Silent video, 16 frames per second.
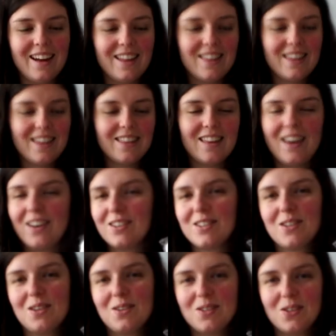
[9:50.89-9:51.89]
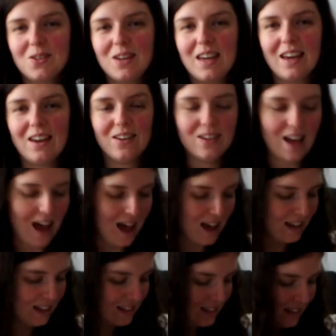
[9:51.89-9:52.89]
I think they are so, so cute,
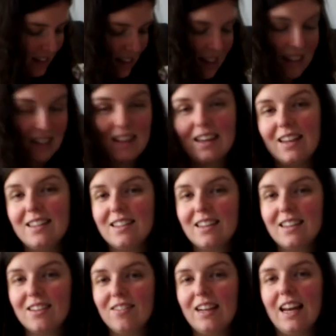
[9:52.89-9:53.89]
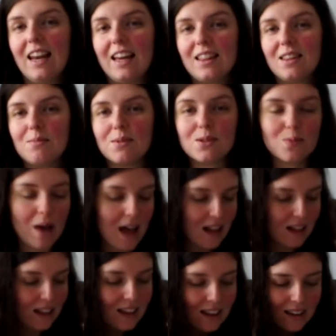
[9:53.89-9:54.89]
and I think the kids are going to really like them as
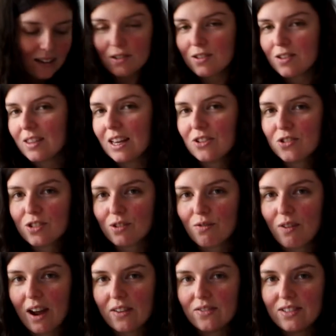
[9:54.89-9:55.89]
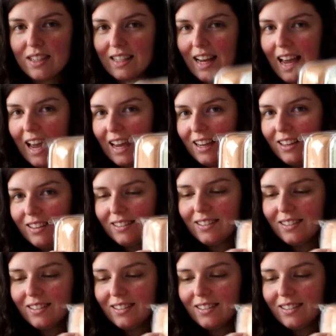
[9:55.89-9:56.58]
well. So they just arrived today.